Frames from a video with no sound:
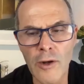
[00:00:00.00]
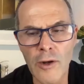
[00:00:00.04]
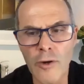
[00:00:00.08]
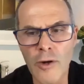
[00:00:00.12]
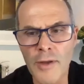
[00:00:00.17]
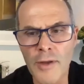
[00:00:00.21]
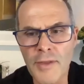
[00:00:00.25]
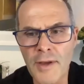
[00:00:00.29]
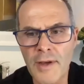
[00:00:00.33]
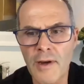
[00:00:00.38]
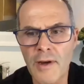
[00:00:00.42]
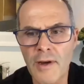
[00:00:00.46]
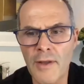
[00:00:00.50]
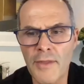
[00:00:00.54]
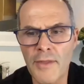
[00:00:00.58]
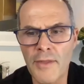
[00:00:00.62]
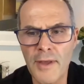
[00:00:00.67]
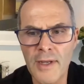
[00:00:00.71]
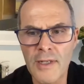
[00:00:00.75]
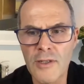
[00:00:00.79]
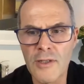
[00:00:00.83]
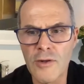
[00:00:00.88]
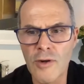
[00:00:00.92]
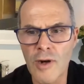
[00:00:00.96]
I think it's
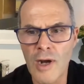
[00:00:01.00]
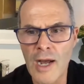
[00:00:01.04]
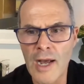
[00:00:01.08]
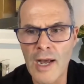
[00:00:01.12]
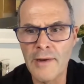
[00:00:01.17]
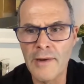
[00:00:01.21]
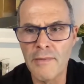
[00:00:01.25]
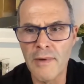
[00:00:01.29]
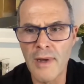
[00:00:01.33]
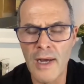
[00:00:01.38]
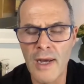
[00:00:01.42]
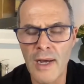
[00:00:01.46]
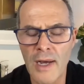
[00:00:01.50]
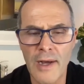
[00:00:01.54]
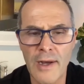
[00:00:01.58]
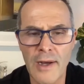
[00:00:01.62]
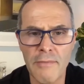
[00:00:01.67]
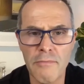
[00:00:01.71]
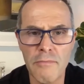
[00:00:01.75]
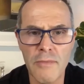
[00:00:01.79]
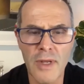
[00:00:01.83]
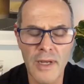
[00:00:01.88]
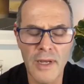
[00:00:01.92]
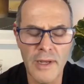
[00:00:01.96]
great,
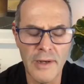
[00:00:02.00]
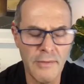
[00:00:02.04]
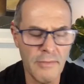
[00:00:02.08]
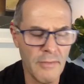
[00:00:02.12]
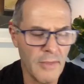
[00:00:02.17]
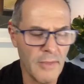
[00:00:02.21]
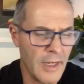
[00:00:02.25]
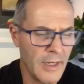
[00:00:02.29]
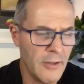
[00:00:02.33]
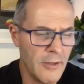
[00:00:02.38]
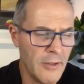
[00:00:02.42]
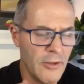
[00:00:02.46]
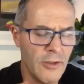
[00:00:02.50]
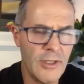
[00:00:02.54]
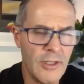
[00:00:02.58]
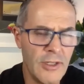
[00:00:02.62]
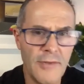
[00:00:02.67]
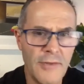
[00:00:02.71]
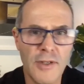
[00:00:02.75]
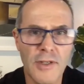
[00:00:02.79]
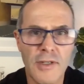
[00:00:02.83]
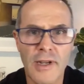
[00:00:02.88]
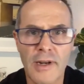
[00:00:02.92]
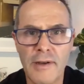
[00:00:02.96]
and Jeff just
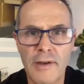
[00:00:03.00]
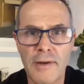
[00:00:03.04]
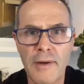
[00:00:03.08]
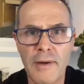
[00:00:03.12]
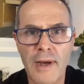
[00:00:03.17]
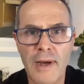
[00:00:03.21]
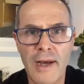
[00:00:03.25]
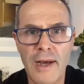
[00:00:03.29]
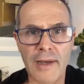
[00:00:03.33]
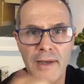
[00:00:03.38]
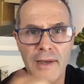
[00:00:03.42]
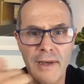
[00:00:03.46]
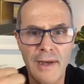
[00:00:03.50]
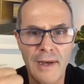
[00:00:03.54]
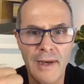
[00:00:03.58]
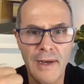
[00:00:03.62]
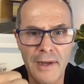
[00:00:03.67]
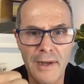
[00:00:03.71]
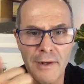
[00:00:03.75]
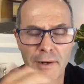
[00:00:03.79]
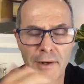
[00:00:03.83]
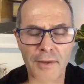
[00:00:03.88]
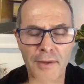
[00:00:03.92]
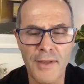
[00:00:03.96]
sent a
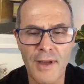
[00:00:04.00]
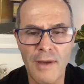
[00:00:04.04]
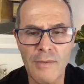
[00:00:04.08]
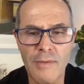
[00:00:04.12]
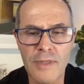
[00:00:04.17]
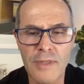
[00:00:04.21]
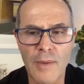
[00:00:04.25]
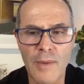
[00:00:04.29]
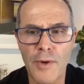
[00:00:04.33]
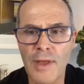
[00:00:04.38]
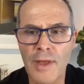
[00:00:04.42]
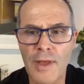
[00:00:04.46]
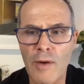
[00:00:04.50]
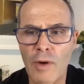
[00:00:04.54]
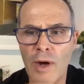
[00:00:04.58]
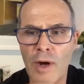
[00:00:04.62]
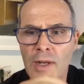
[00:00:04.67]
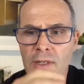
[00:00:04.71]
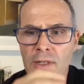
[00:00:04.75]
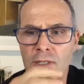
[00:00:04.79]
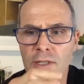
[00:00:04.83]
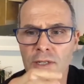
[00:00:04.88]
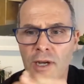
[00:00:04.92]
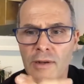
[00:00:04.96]
little thumbs up on that one.
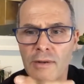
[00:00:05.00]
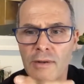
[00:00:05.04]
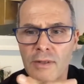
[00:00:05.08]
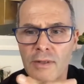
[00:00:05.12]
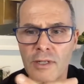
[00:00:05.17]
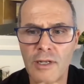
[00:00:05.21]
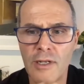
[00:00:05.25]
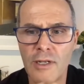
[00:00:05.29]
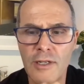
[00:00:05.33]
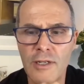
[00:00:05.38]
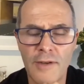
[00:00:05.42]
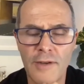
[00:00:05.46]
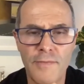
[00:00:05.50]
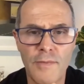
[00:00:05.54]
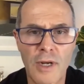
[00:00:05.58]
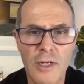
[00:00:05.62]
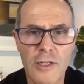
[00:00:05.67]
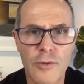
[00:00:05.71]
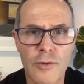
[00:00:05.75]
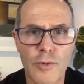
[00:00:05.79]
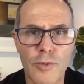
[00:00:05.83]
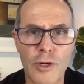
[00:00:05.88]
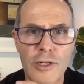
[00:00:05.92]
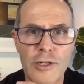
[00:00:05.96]
So Jeff, much
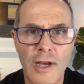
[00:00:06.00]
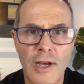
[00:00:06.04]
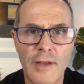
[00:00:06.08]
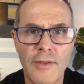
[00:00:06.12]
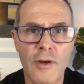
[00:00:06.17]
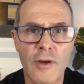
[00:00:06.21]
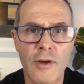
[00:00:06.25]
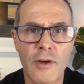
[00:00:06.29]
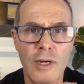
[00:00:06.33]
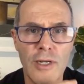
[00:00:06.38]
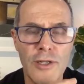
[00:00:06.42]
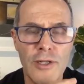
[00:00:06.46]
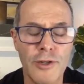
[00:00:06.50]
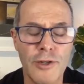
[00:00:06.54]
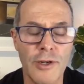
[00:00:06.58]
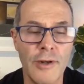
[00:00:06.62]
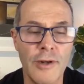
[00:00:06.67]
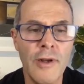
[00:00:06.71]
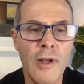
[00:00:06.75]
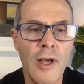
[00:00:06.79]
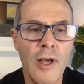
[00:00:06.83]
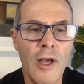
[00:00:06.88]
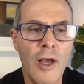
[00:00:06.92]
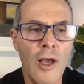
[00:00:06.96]
appreciate the question.
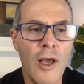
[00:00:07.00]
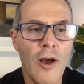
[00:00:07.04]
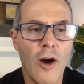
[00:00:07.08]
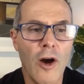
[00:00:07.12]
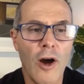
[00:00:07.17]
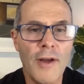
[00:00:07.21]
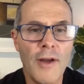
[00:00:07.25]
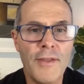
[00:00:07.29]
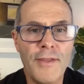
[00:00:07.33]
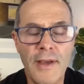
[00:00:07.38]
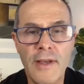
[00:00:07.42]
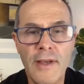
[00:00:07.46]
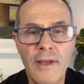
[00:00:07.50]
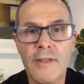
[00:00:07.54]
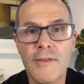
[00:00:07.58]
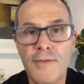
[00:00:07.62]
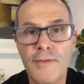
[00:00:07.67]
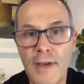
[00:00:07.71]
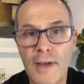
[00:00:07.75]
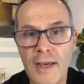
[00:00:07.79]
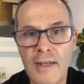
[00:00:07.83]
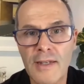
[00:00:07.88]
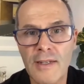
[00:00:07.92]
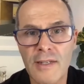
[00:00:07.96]
I think it's fair
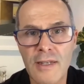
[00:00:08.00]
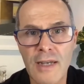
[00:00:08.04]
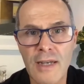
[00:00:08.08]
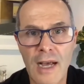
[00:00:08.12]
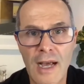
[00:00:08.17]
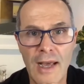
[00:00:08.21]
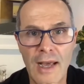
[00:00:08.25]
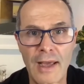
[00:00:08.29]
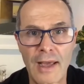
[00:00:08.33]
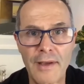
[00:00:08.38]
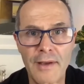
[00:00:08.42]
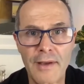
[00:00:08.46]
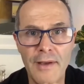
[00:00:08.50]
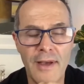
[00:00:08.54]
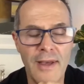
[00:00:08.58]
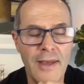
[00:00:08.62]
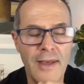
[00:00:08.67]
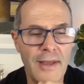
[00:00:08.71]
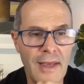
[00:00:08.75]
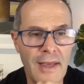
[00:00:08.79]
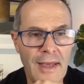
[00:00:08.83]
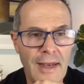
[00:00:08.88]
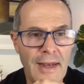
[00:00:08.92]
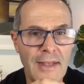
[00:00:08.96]
to say
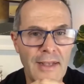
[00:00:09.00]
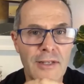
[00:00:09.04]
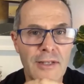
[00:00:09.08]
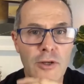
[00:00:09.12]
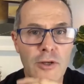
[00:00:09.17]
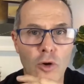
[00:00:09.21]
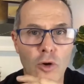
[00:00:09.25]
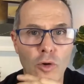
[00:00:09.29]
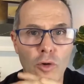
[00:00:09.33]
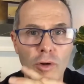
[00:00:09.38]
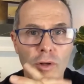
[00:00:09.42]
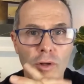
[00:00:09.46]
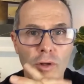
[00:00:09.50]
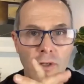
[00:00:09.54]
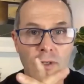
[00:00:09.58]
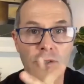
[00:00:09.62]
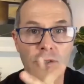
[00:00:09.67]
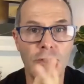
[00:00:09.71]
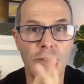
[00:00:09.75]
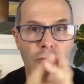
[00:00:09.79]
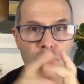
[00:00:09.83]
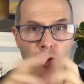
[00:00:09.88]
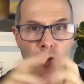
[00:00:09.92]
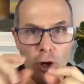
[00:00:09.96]
it is called
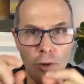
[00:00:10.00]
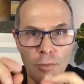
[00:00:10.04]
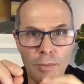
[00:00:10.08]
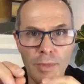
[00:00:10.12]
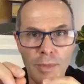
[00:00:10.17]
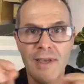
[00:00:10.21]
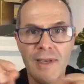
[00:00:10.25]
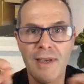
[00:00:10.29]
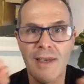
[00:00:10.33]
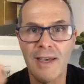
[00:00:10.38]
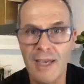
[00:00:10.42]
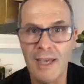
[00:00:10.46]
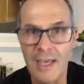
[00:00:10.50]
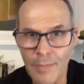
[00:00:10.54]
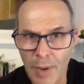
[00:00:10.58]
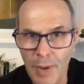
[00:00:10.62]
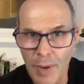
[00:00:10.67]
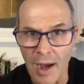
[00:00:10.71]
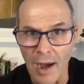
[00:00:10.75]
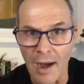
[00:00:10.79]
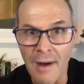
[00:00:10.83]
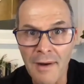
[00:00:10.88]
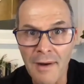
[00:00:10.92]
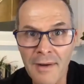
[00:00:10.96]
JobKeeper.
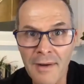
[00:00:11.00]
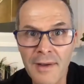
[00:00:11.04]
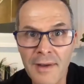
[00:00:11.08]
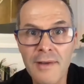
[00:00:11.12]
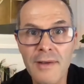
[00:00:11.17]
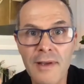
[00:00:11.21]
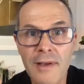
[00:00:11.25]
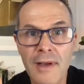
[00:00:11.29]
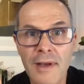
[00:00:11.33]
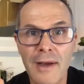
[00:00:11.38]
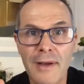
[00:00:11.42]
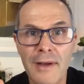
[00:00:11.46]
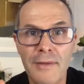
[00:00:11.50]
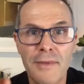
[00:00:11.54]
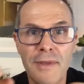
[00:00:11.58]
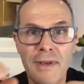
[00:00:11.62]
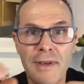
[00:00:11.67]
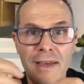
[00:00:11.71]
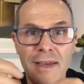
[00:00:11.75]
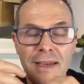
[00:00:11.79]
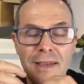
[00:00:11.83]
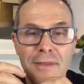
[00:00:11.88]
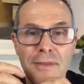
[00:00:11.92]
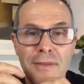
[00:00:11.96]

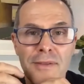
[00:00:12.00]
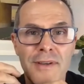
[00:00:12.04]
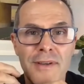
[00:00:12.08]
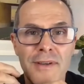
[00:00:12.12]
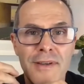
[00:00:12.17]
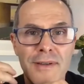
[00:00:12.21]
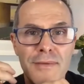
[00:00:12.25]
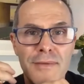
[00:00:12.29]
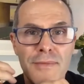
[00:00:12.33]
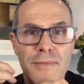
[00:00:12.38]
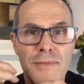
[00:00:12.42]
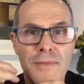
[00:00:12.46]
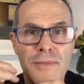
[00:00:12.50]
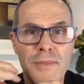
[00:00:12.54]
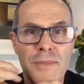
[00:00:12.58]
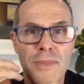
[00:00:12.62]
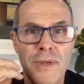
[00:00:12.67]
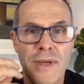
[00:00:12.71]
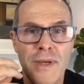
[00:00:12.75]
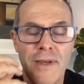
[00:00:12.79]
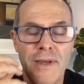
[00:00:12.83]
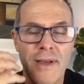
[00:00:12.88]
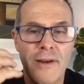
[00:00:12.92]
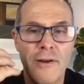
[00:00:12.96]

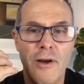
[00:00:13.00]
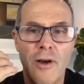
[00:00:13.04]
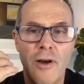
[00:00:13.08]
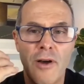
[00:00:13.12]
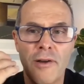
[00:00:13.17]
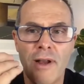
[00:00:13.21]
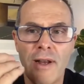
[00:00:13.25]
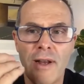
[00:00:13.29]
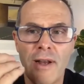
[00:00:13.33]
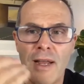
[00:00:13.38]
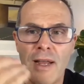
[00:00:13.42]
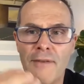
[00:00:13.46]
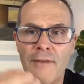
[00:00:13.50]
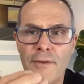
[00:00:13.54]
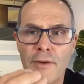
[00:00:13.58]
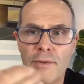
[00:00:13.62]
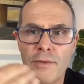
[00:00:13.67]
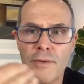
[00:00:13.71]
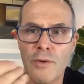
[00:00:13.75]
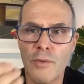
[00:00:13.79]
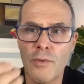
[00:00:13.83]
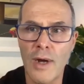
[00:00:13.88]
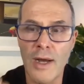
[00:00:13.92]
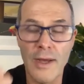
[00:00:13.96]
And I love the
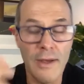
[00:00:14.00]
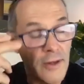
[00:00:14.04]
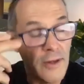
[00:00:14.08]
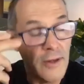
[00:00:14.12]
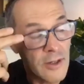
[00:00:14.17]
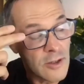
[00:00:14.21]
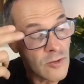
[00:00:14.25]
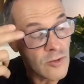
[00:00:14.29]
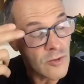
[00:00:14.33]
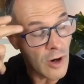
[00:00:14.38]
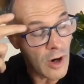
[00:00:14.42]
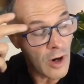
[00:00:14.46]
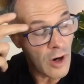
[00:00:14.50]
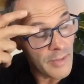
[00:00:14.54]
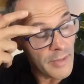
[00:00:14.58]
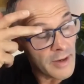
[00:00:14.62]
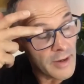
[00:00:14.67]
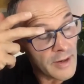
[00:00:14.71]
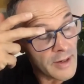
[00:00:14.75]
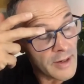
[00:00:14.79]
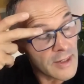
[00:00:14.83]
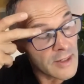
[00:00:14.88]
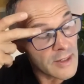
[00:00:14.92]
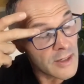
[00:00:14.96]
way you described it.
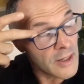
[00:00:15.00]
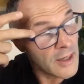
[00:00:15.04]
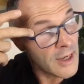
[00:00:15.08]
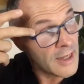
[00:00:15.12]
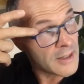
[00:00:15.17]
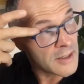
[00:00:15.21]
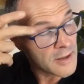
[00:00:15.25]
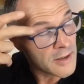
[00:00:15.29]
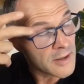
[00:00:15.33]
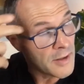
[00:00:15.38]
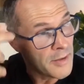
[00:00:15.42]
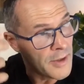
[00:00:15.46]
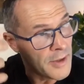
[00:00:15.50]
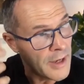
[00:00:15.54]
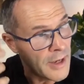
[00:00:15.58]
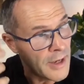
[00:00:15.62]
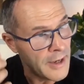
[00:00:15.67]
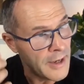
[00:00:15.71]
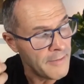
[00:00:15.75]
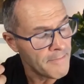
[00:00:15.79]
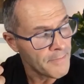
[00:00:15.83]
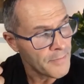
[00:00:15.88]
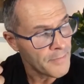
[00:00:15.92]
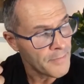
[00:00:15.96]
It's the